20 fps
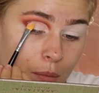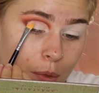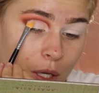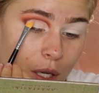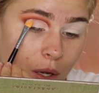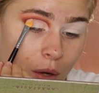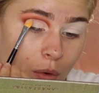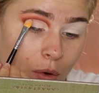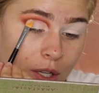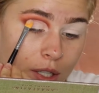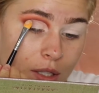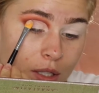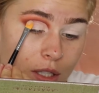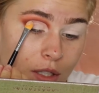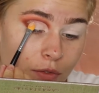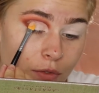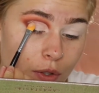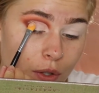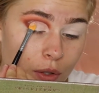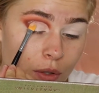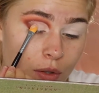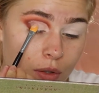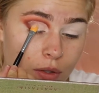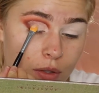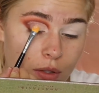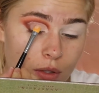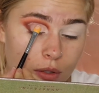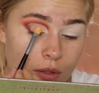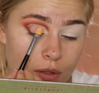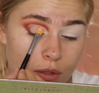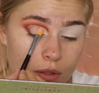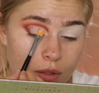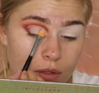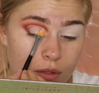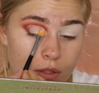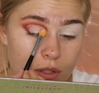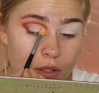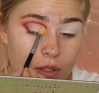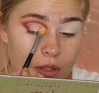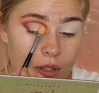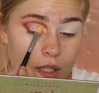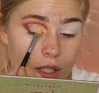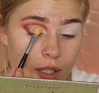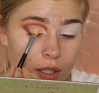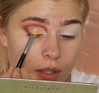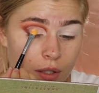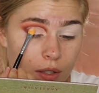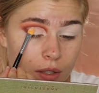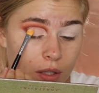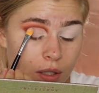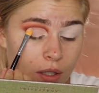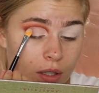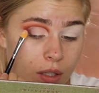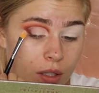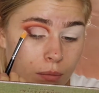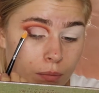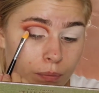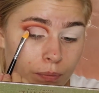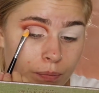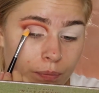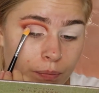be quite difficult, so just take your time.